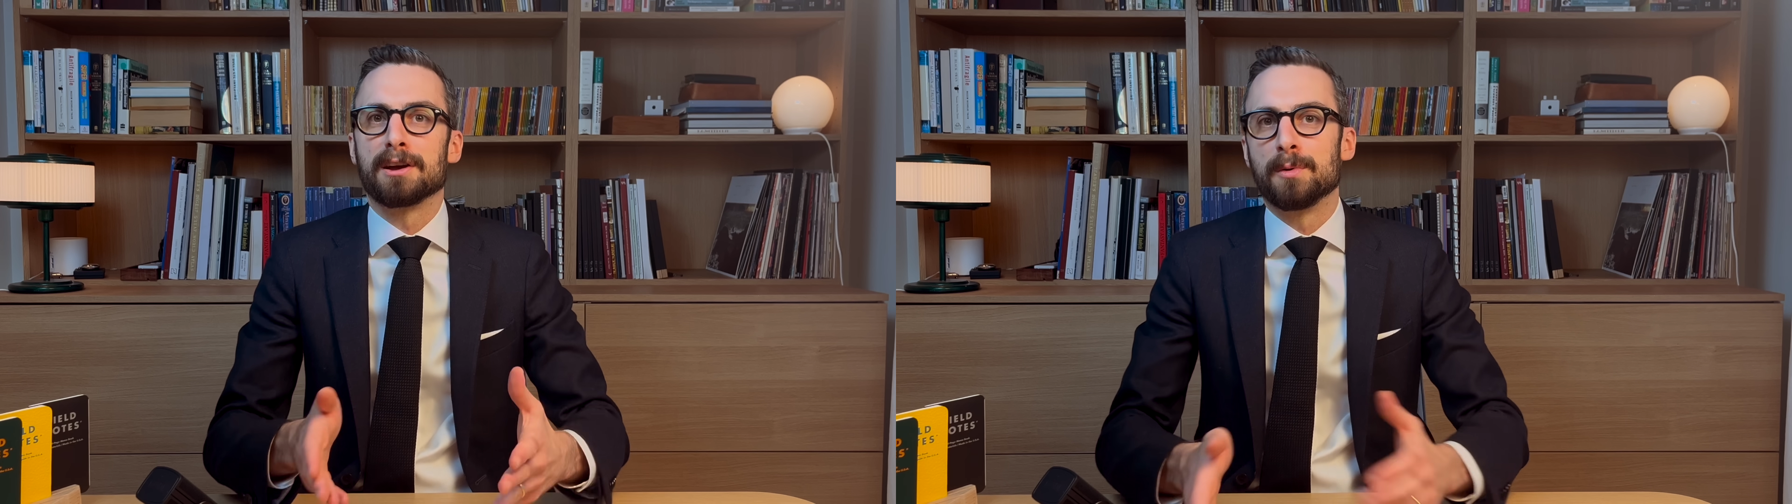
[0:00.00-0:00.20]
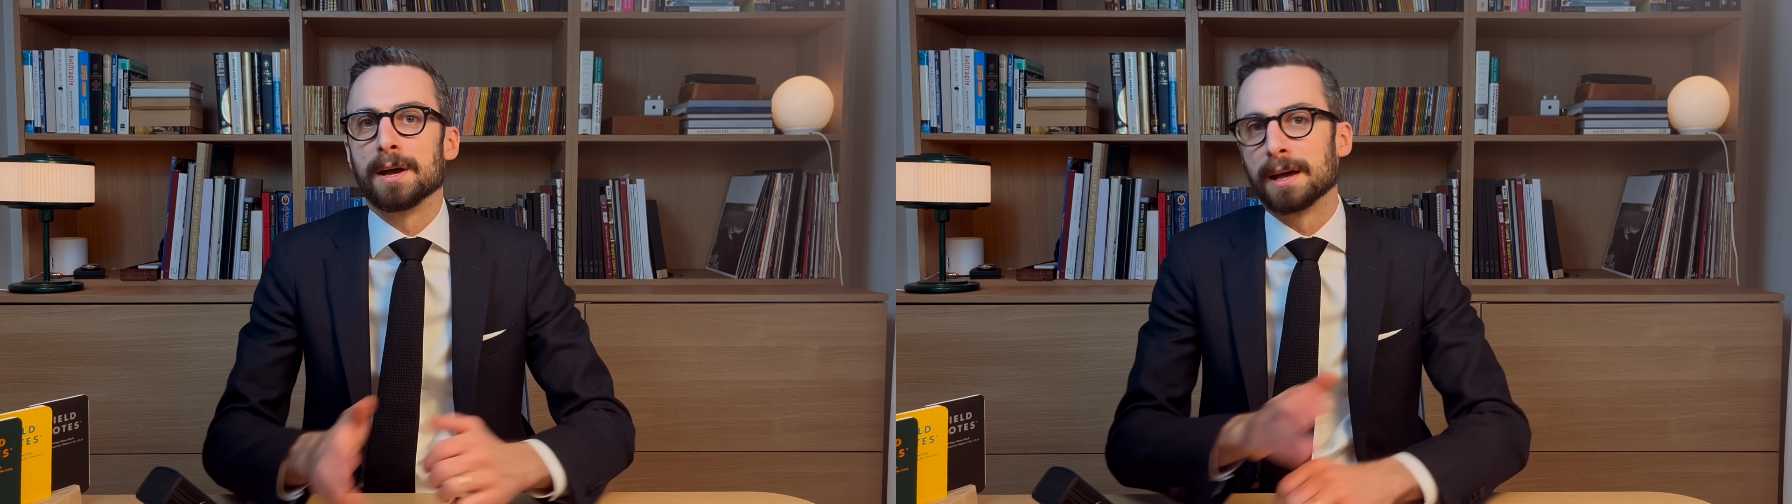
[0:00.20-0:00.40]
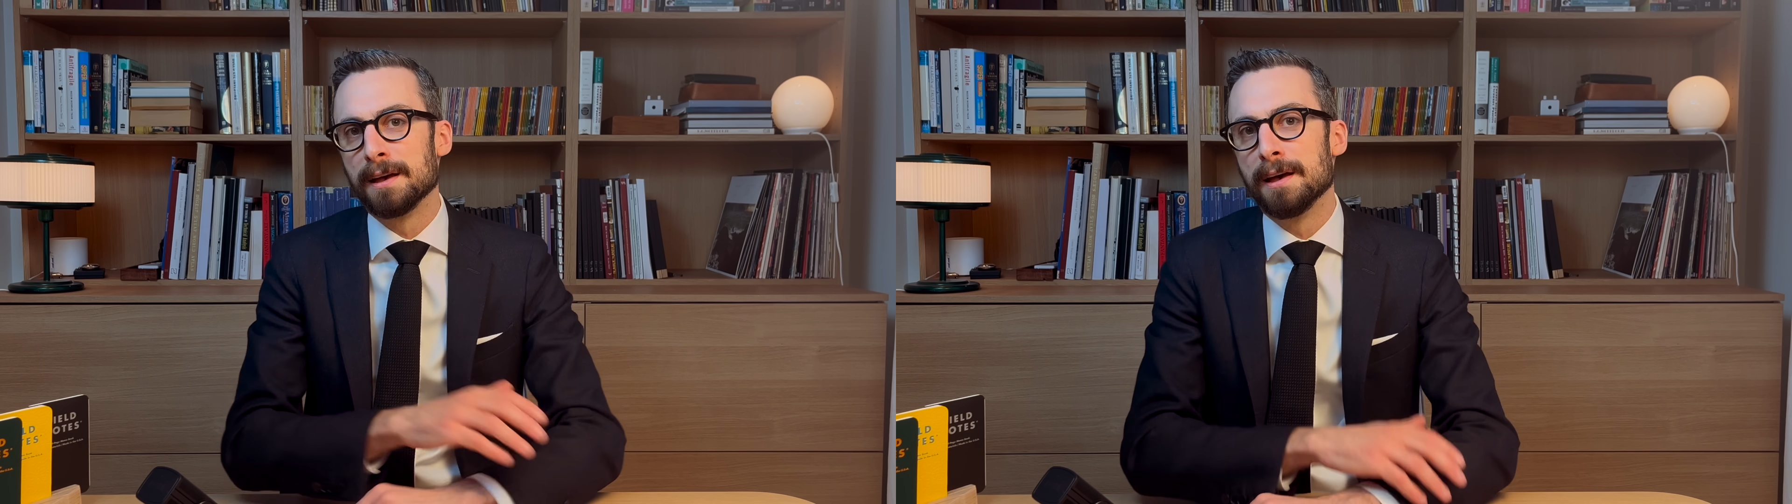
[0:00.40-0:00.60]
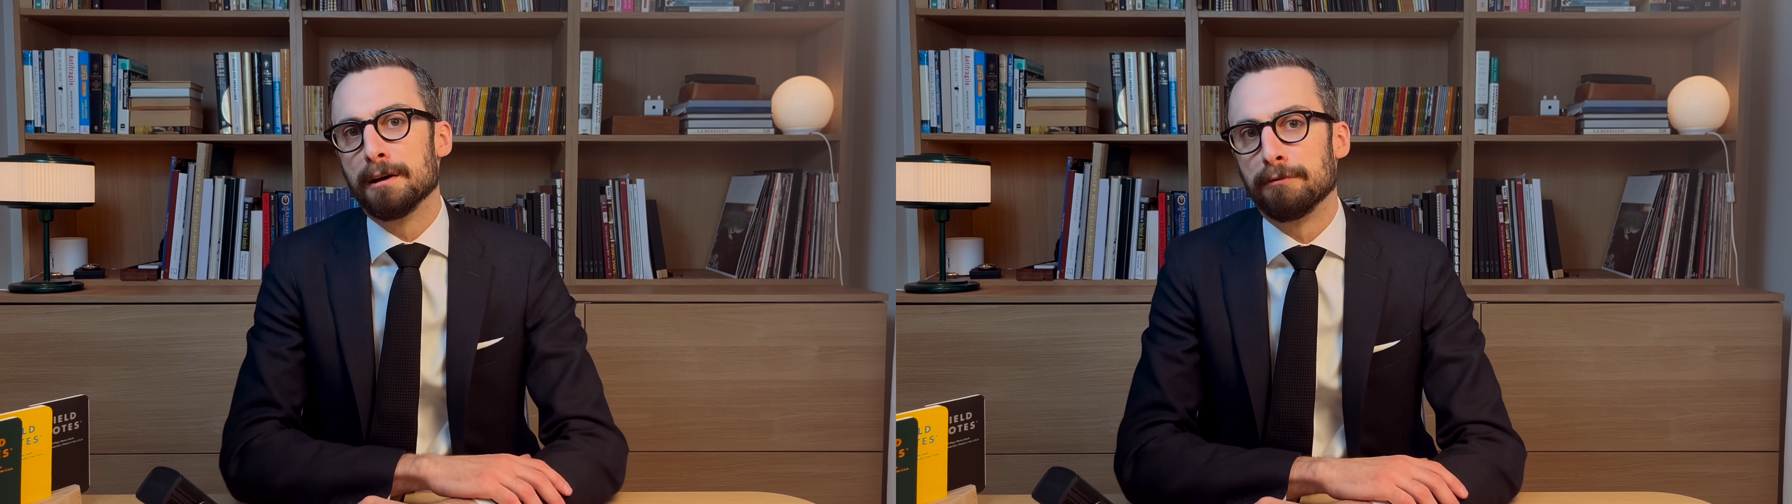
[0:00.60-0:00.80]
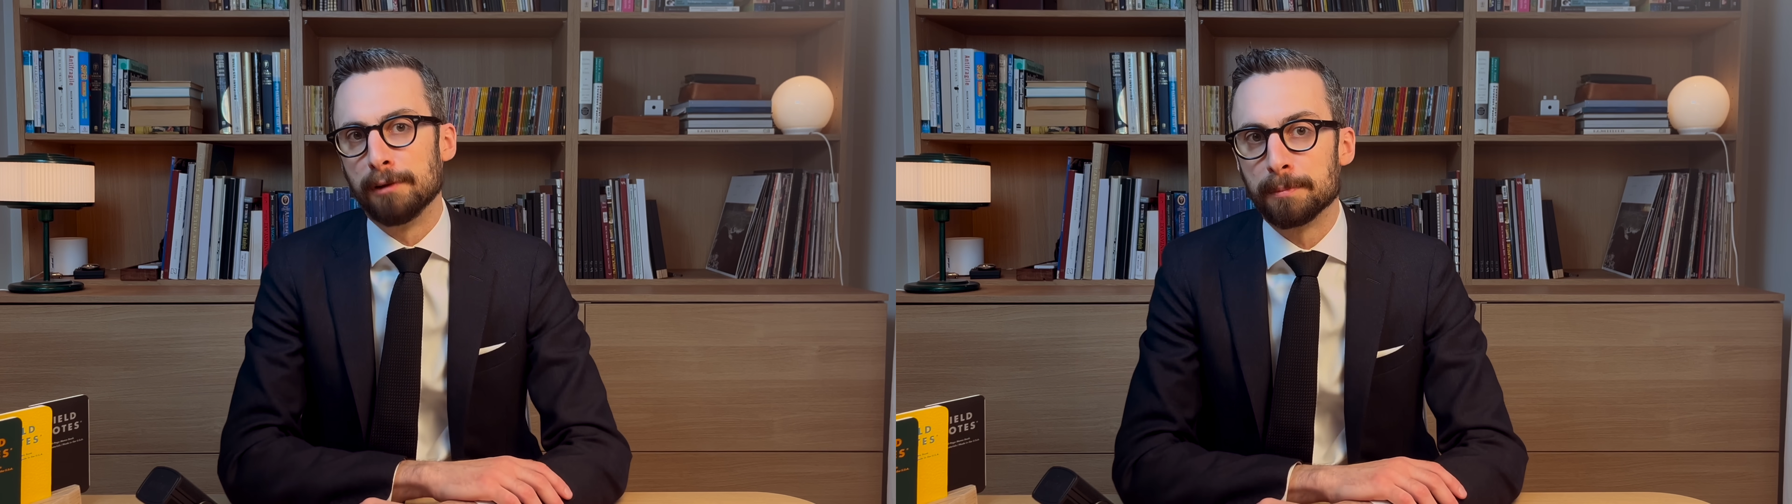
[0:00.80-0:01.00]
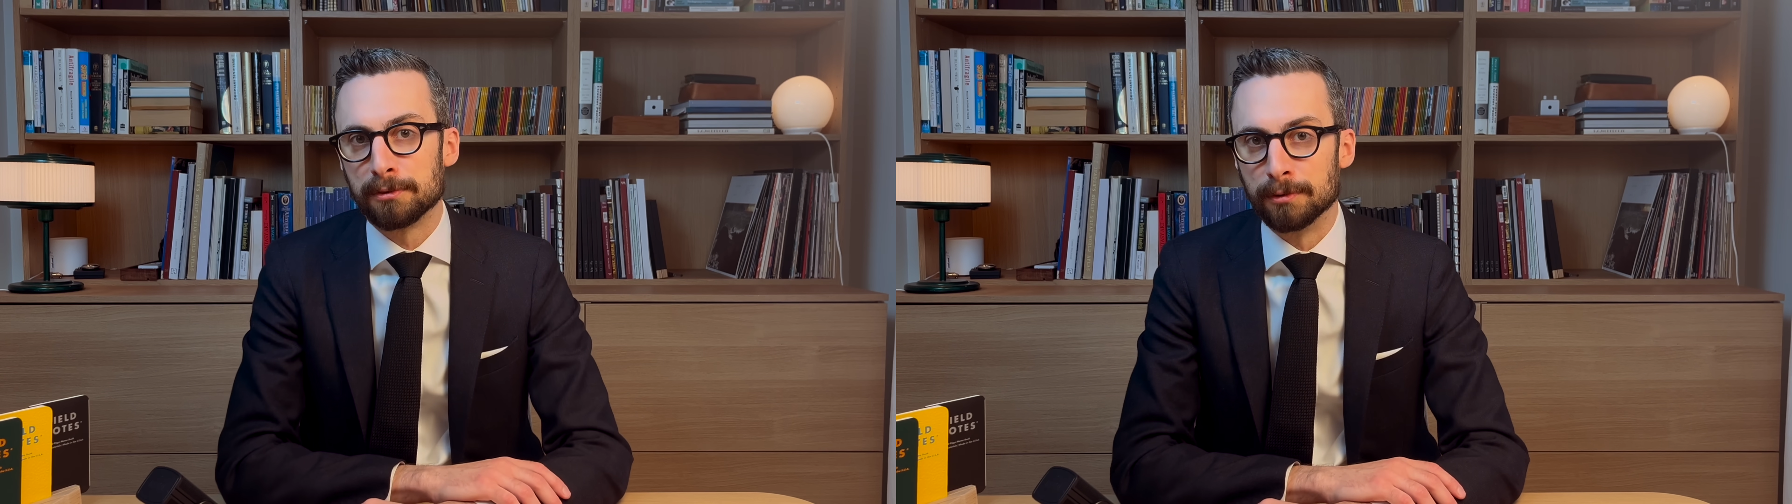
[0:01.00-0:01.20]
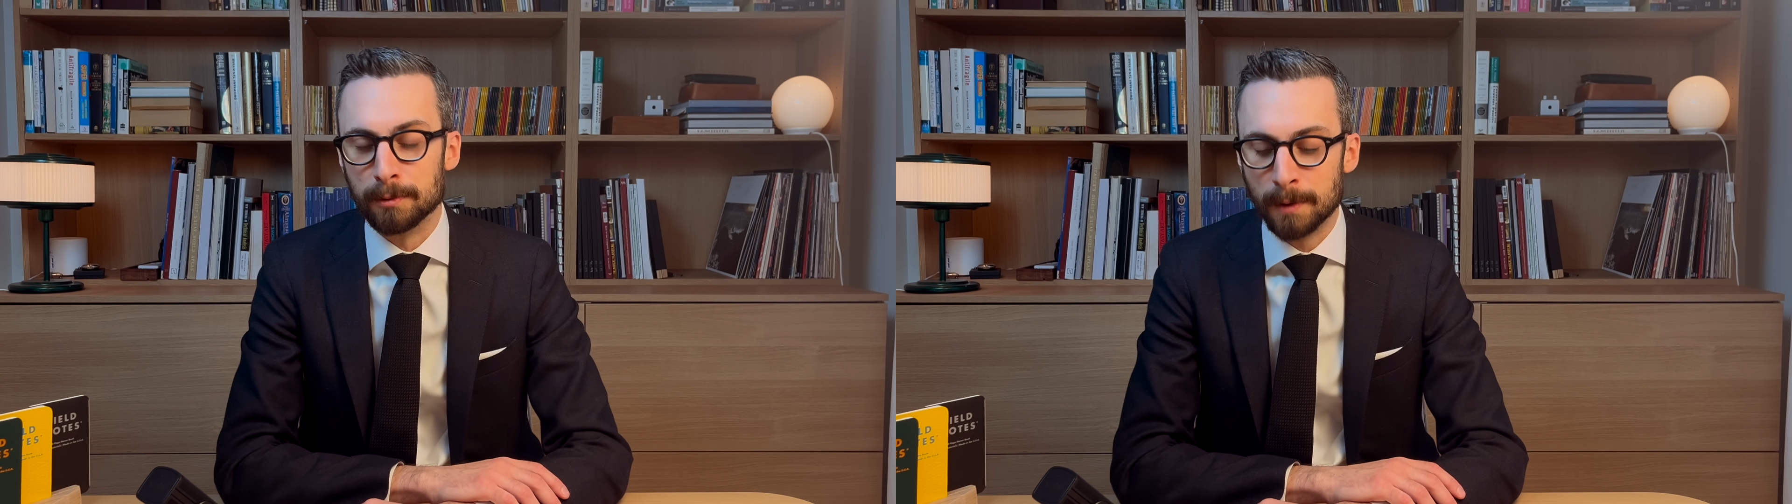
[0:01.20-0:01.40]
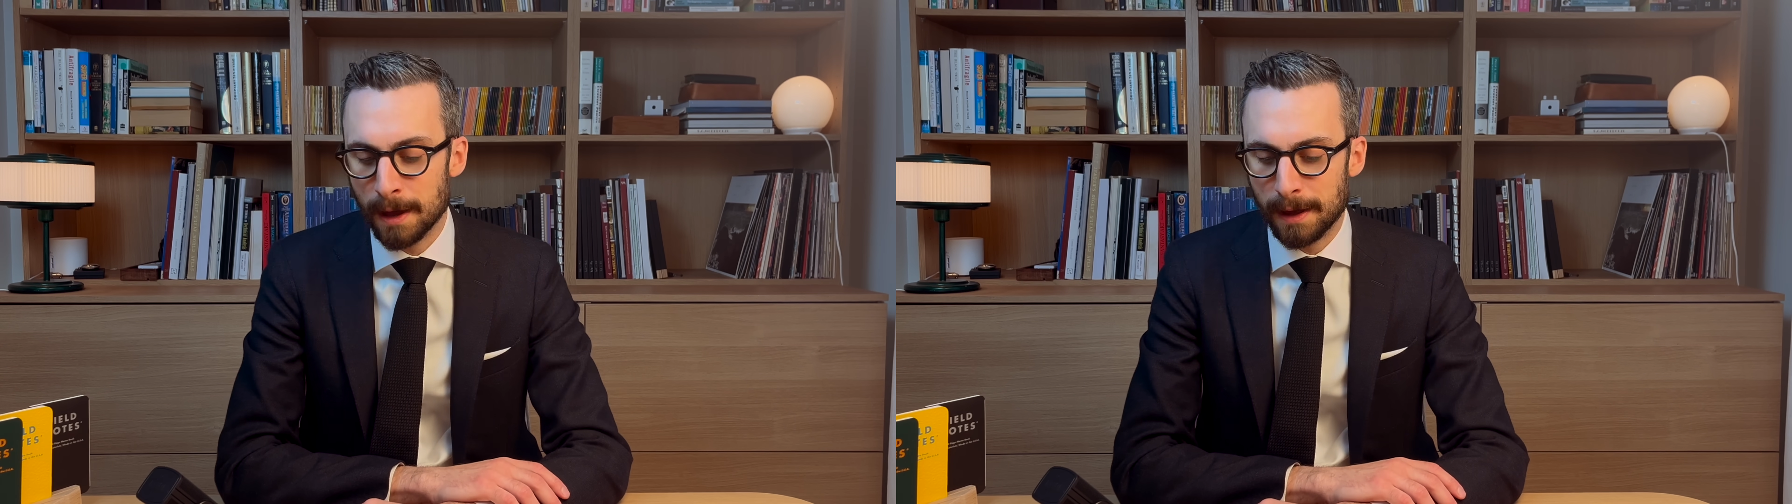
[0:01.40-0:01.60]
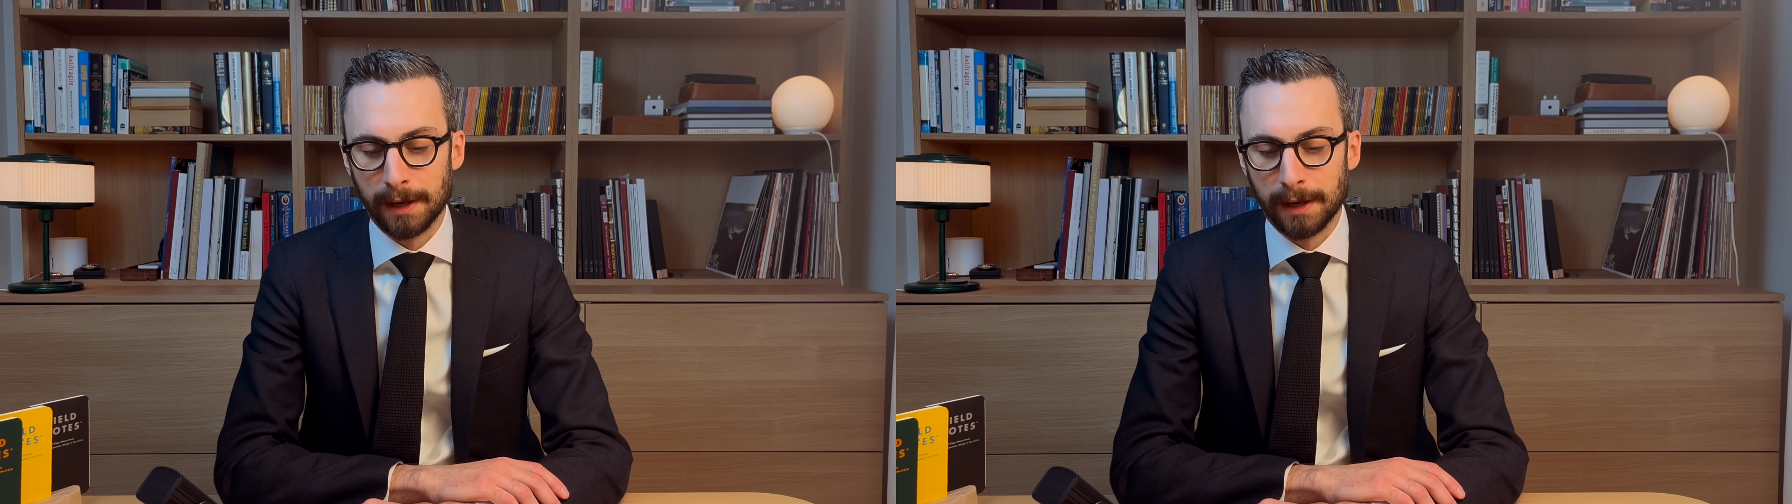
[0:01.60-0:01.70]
quick flip through